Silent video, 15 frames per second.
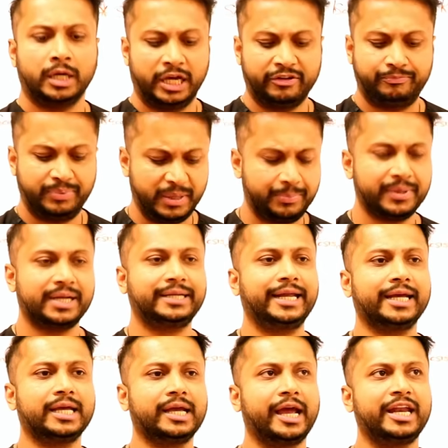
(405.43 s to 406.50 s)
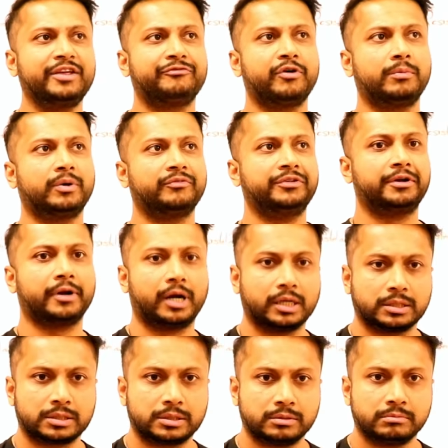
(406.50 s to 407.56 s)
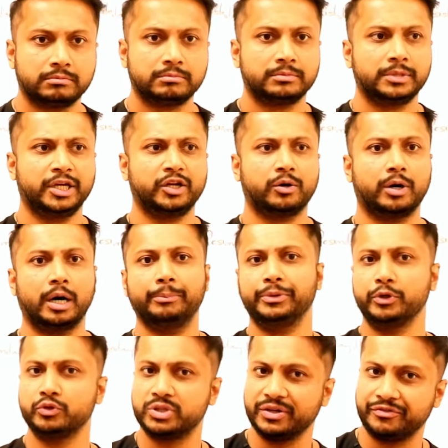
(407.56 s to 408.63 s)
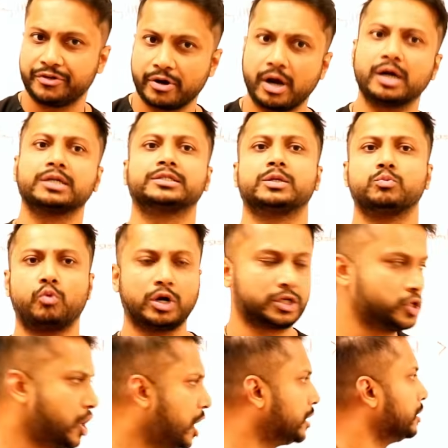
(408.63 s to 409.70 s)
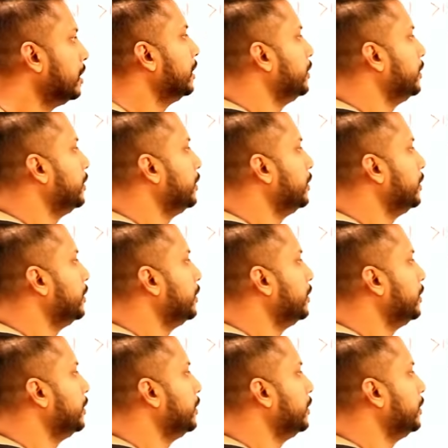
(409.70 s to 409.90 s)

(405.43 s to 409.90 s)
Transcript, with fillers: If people are taking any form of drugs, you know, abusive drugs and whatnot,